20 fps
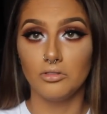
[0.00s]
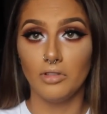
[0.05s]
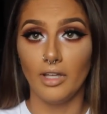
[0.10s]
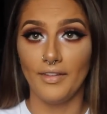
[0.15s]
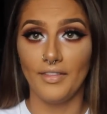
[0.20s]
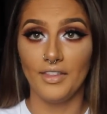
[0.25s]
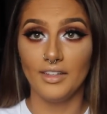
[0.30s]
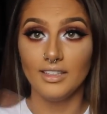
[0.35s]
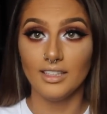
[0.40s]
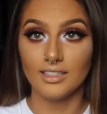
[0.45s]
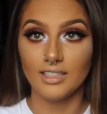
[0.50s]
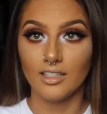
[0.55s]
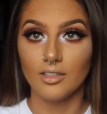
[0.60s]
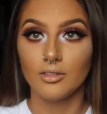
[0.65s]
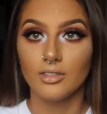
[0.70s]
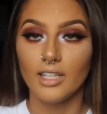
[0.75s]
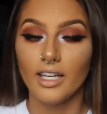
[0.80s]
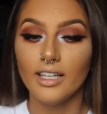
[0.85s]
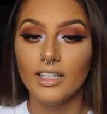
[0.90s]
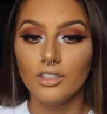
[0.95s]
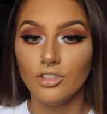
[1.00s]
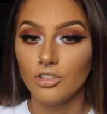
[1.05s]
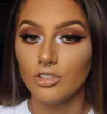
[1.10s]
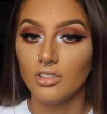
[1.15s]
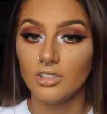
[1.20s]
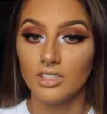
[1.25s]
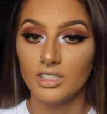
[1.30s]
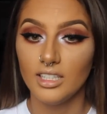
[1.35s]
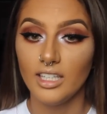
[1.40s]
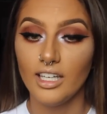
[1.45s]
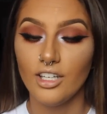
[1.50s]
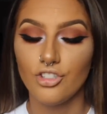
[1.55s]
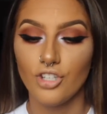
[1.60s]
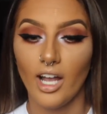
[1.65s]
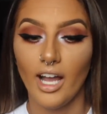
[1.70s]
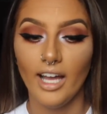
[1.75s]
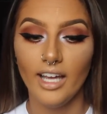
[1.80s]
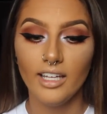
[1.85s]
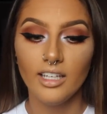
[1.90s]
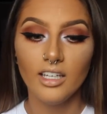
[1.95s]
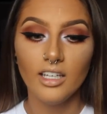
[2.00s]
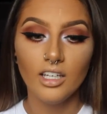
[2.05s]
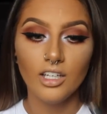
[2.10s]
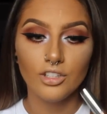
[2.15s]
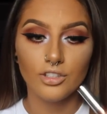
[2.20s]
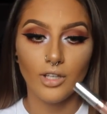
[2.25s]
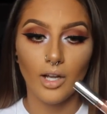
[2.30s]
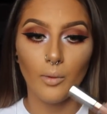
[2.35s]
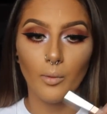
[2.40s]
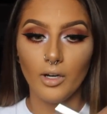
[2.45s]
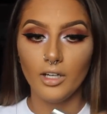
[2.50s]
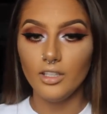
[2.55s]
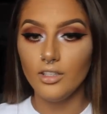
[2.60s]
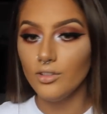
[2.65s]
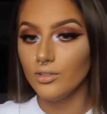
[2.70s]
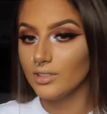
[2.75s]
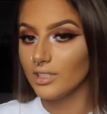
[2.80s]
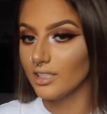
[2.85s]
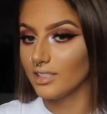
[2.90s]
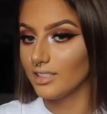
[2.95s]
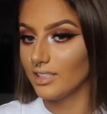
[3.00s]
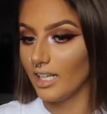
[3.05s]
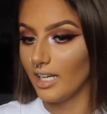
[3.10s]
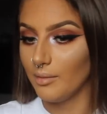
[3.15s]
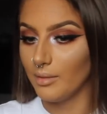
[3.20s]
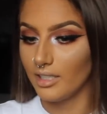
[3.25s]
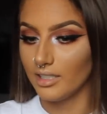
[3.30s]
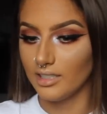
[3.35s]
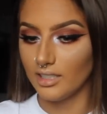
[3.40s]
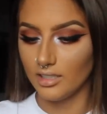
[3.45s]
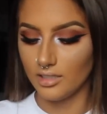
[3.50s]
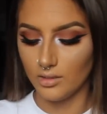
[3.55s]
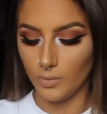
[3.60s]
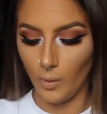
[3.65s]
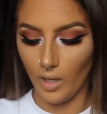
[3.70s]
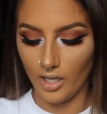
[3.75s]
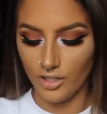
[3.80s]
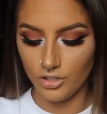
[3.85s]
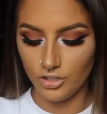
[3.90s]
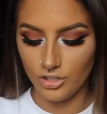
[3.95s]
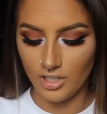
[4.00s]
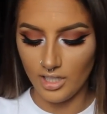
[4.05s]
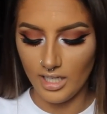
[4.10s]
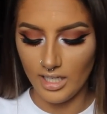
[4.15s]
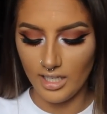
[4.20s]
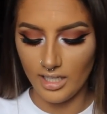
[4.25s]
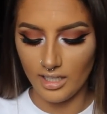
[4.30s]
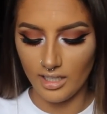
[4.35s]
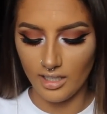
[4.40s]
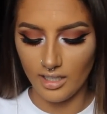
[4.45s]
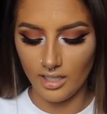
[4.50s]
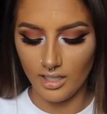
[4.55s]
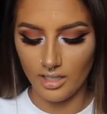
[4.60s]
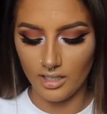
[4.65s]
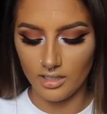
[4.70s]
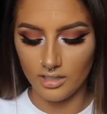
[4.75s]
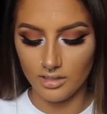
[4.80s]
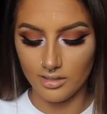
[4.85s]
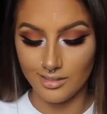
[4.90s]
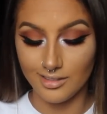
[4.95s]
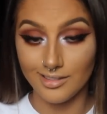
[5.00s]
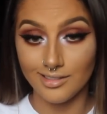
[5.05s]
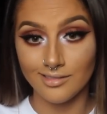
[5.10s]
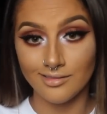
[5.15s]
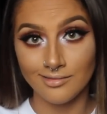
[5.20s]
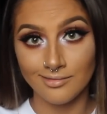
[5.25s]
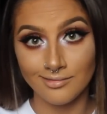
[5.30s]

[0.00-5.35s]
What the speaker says: I think that's how you say it, CHI. So I want to use this today because I swatched it and